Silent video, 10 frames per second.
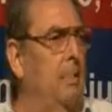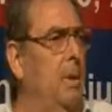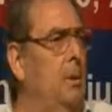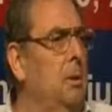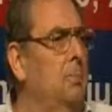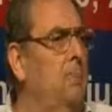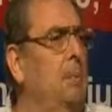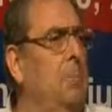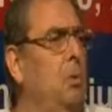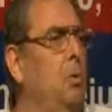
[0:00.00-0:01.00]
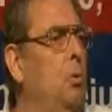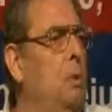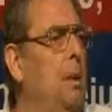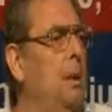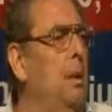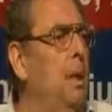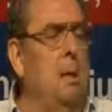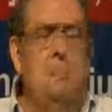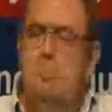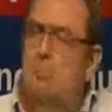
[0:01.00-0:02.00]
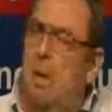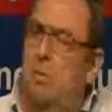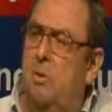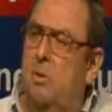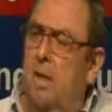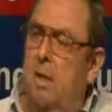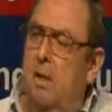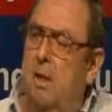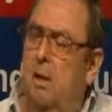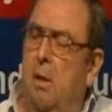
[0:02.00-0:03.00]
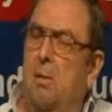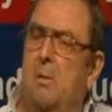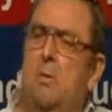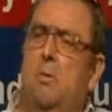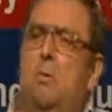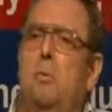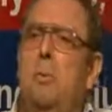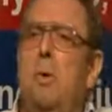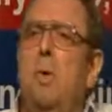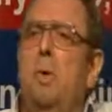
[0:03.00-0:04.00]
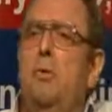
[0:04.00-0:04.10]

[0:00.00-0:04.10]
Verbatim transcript: among people who were, I would say, close to,